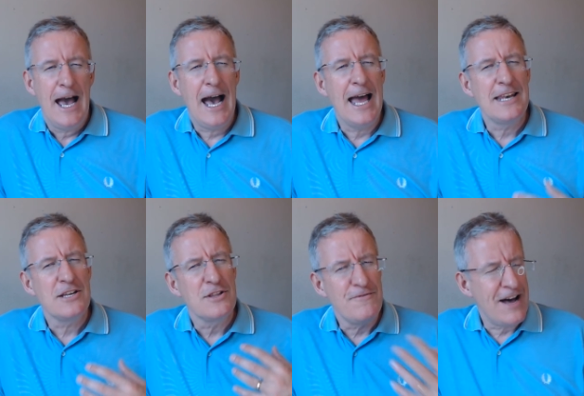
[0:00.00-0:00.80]
And
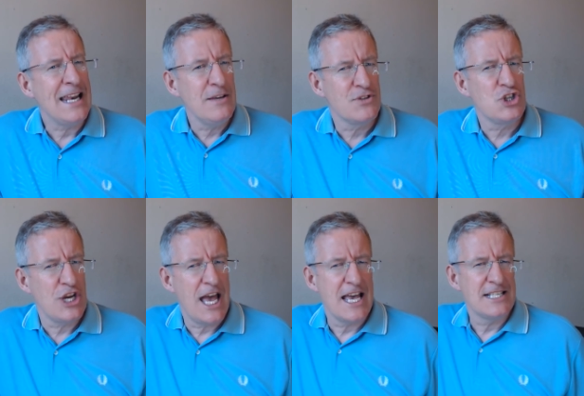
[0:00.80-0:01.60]
the value of the
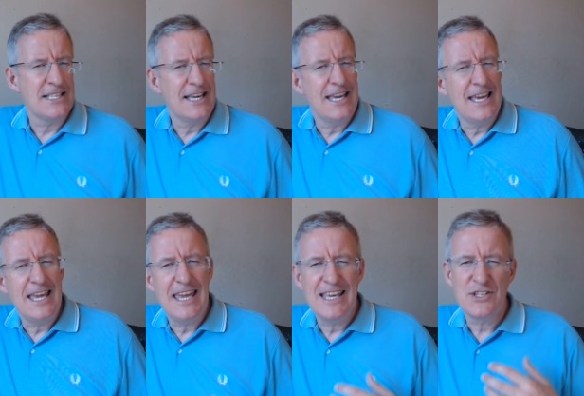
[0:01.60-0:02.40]
shares
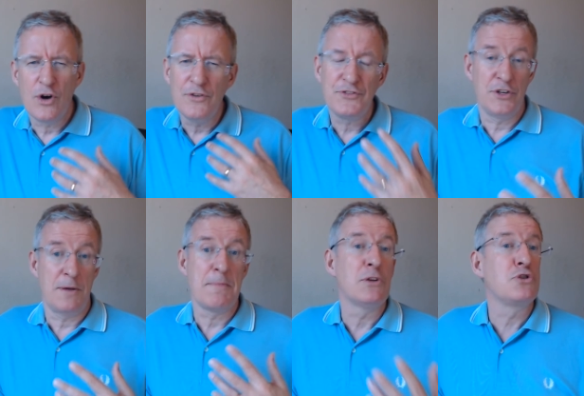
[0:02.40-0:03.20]
is often a
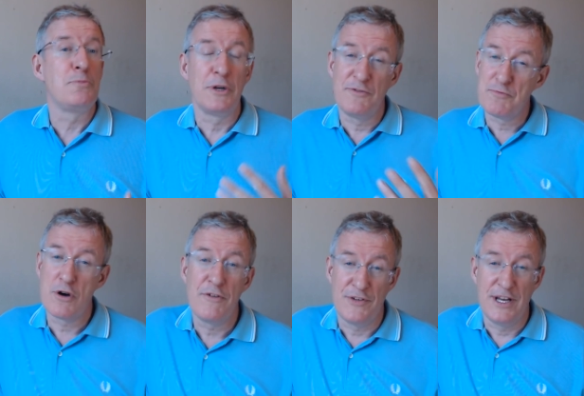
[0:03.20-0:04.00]
multiple of
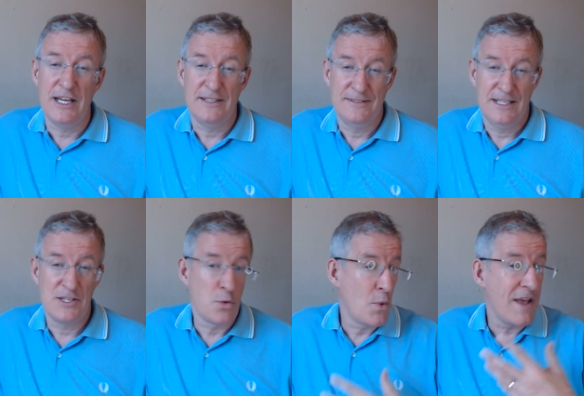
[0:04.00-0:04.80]
profit
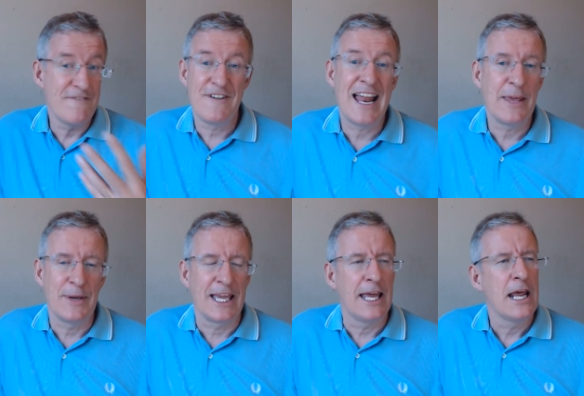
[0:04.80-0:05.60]
as a way of
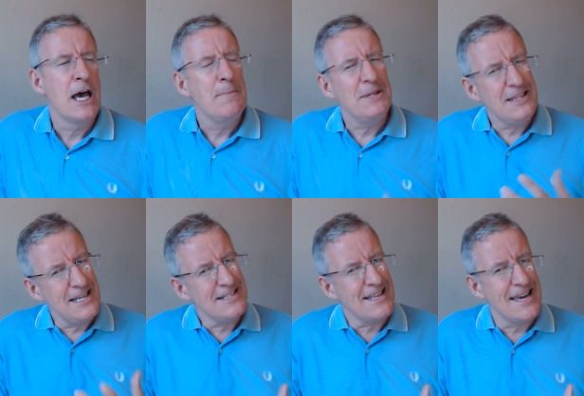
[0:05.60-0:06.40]
valuing it. But
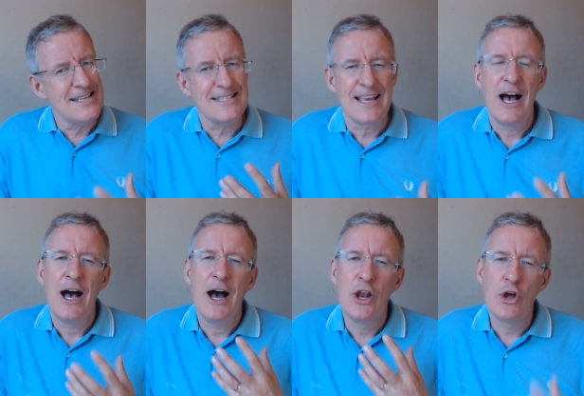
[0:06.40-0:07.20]
these days,
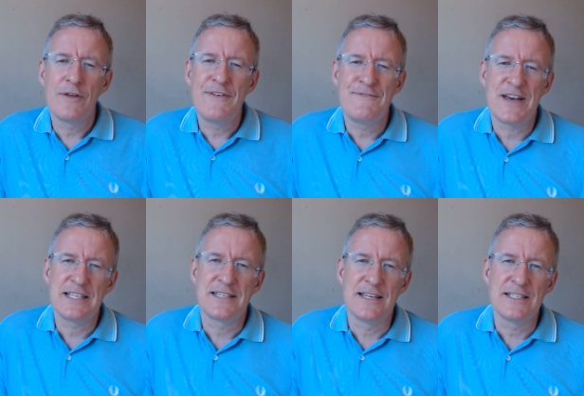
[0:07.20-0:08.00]
a lot of
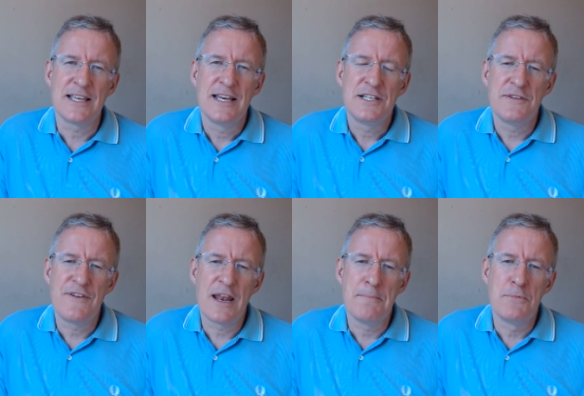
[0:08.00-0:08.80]
investors
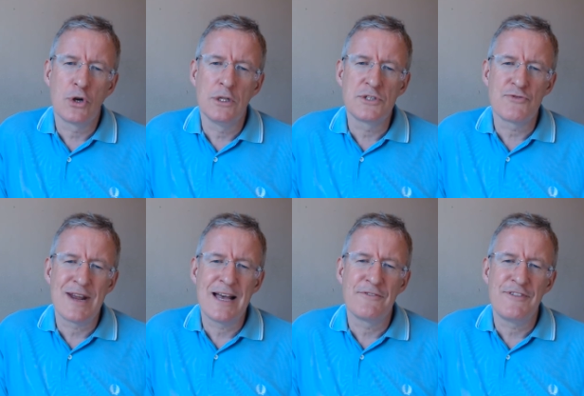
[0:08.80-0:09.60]
develop models
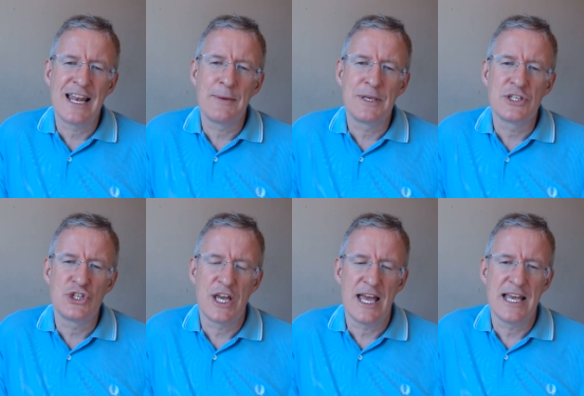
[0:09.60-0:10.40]
around valuing the
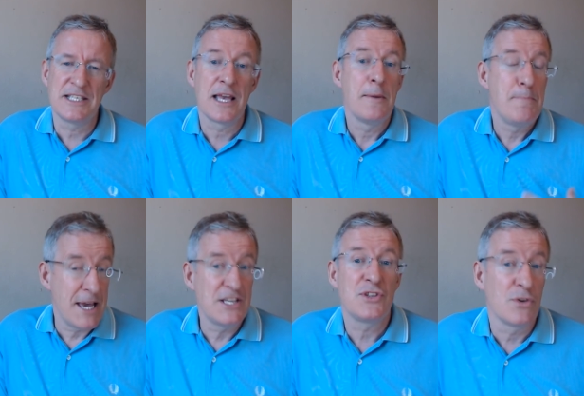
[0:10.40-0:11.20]
shares
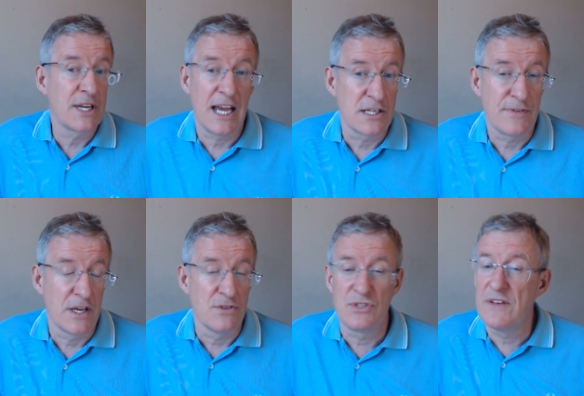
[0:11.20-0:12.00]
based on cash
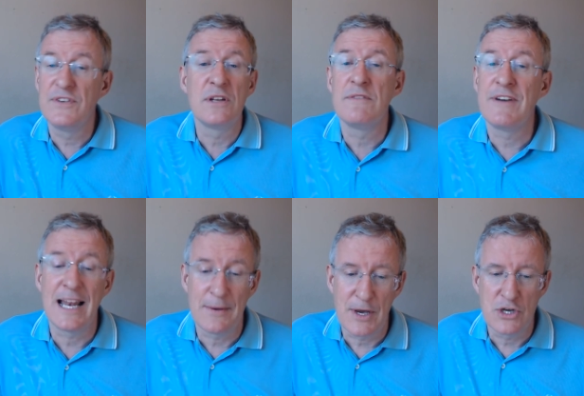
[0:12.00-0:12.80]
flows, dividend
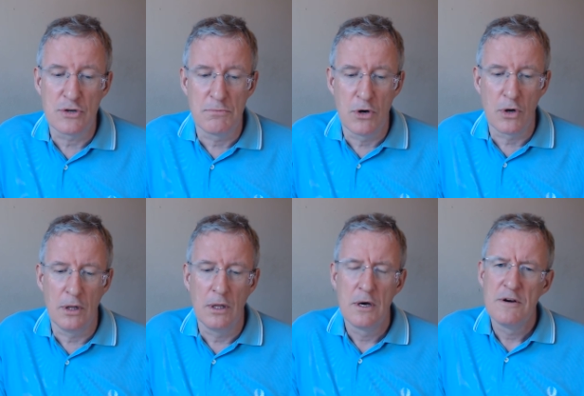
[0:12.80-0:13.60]
valuation
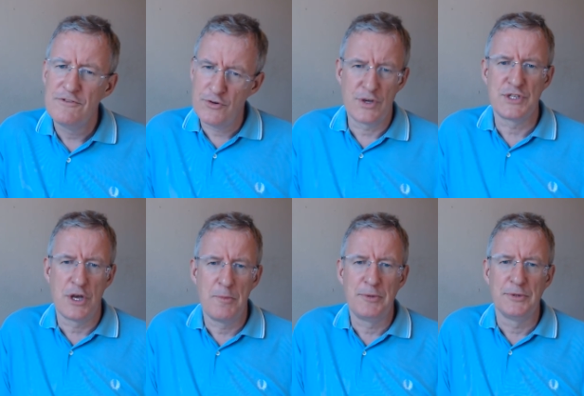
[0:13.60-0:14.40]
model, for
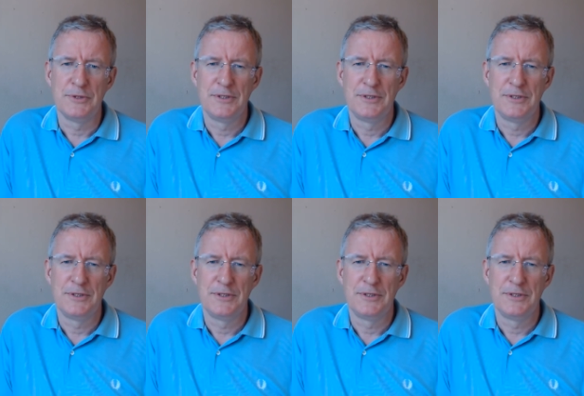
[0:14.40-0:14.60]
example.